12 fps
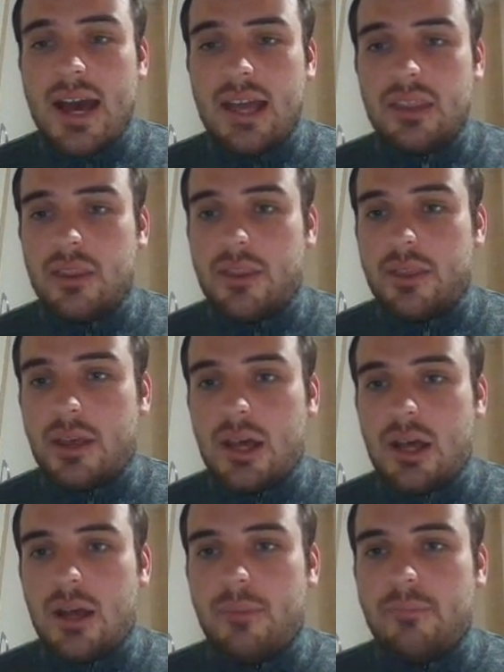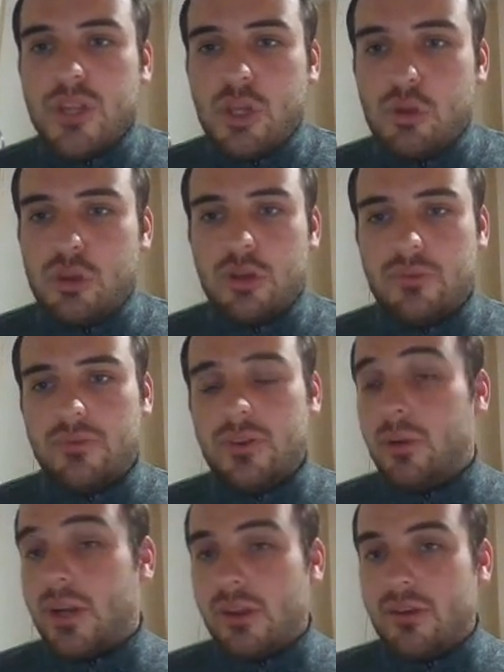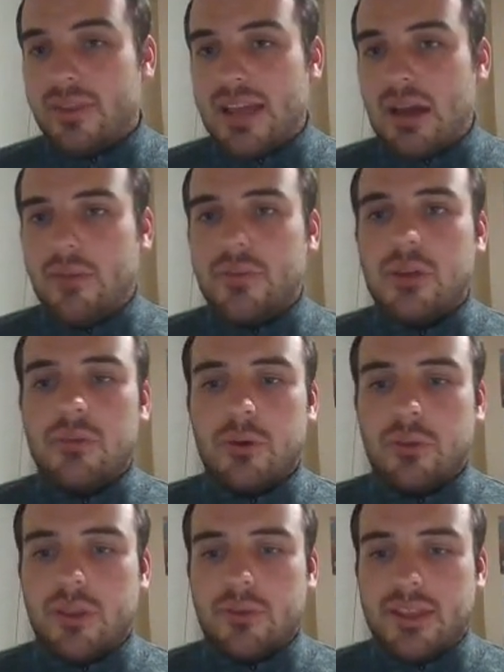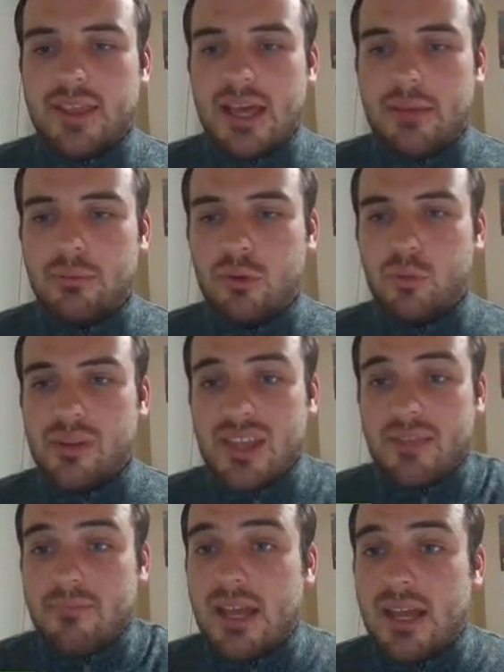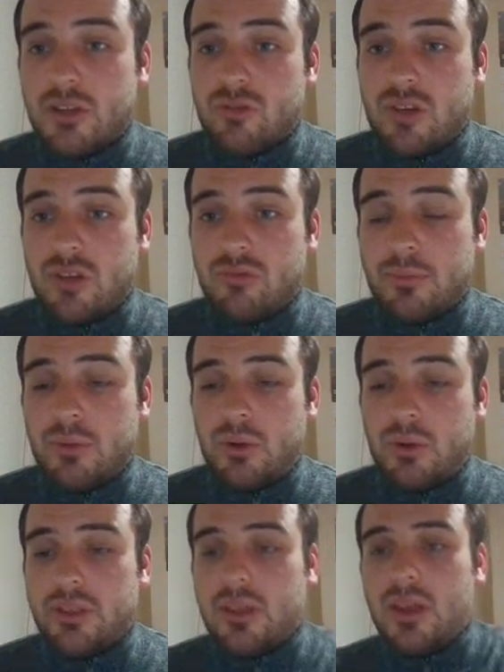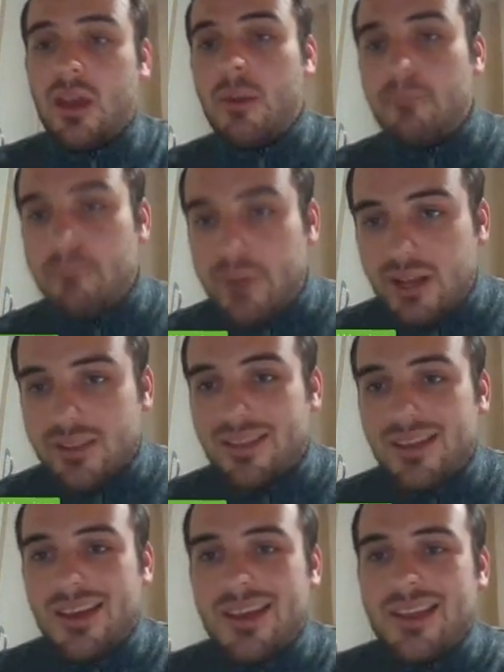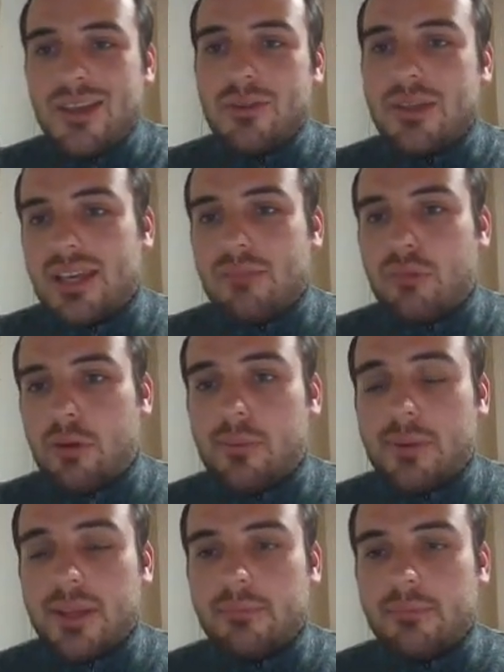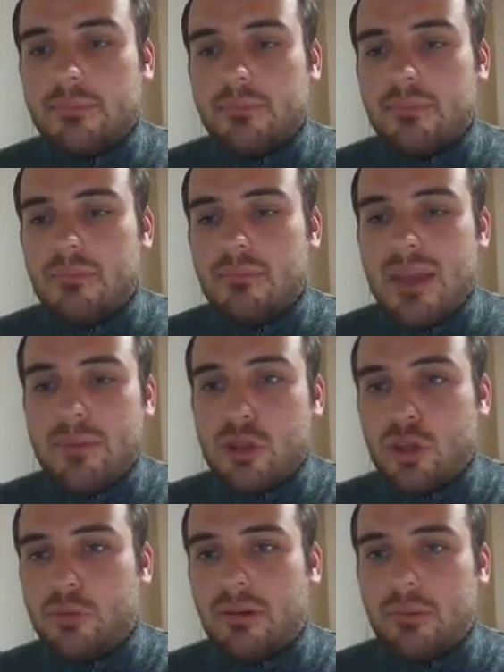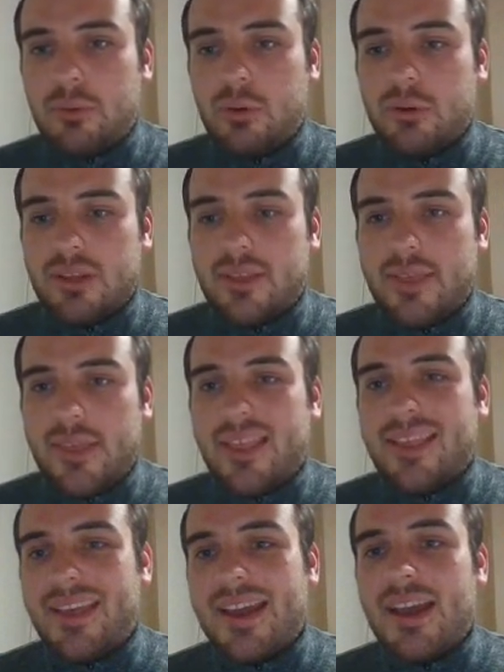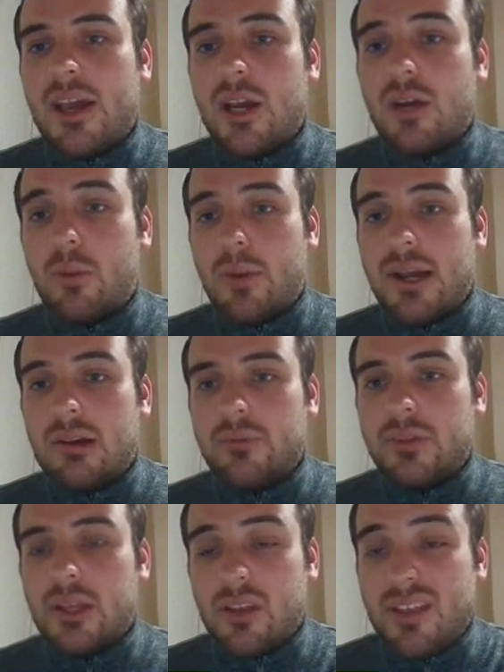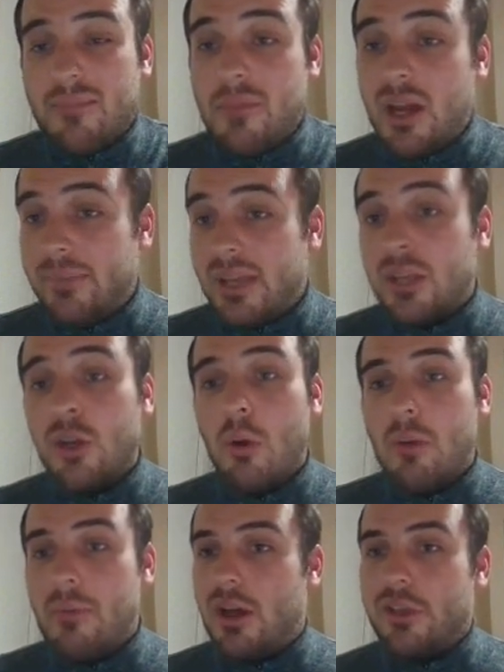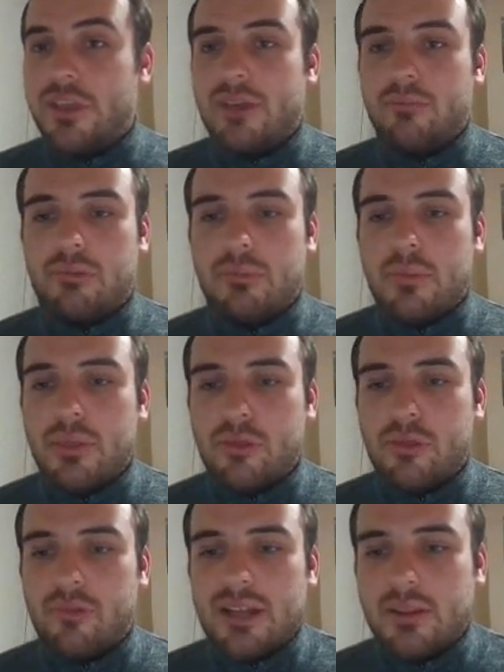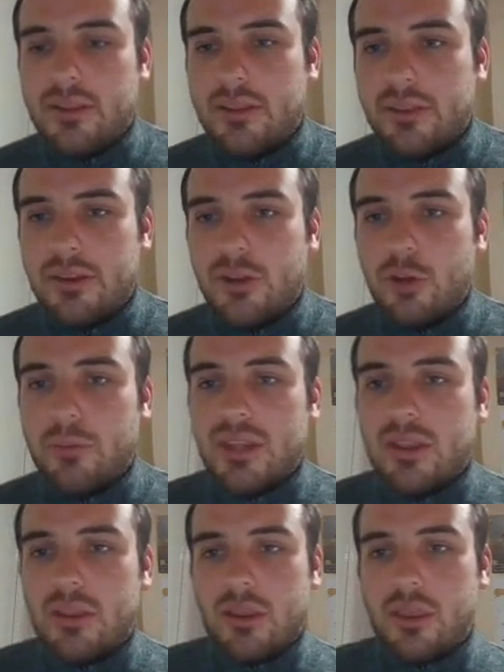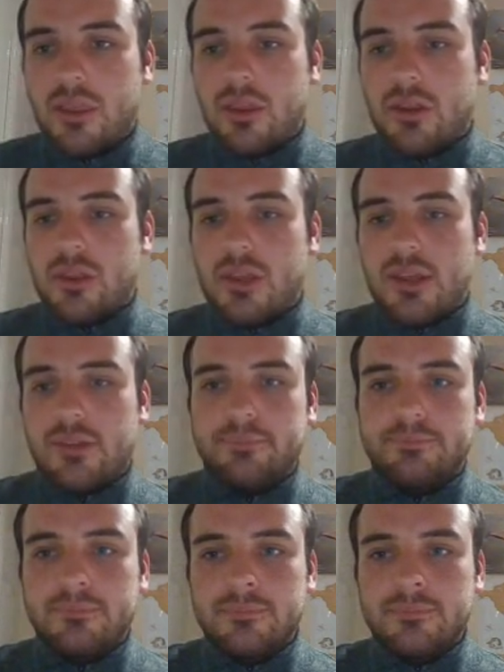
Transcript: and you should fill one of those out if you feel something's happened which isn't mandatory to report, but you think it probably maybe should be reported so that the CAA are aware of it, because it might be a new emerging threat that nobody's considered yet.